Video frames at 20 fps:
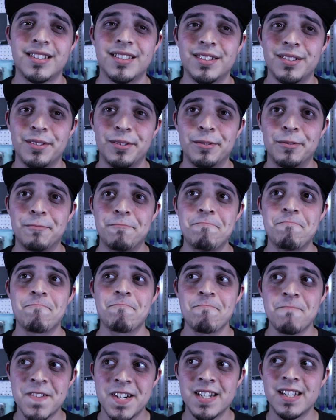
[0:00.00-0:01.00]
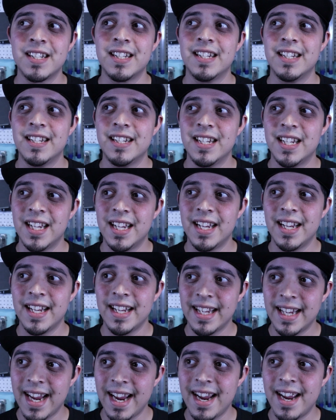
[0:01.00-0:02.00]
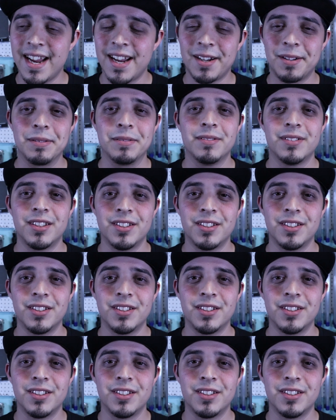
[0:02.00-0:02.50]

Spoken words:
So yeah,